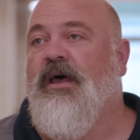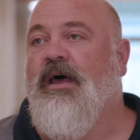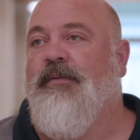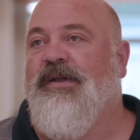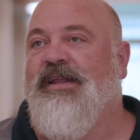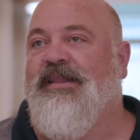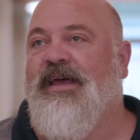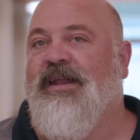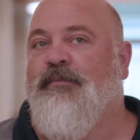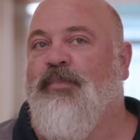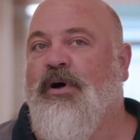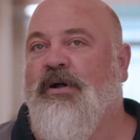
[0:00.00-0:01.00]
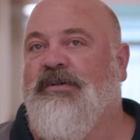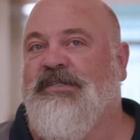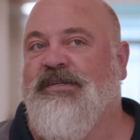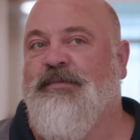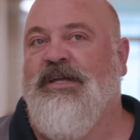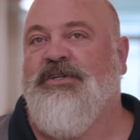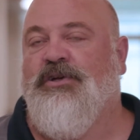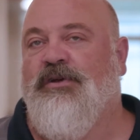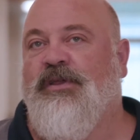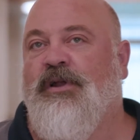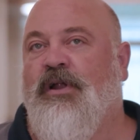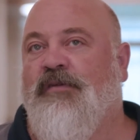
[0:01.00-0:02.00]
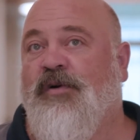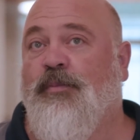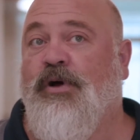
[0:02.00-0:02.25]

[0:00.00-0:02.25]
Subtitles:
We did that in part just to make sure that all of our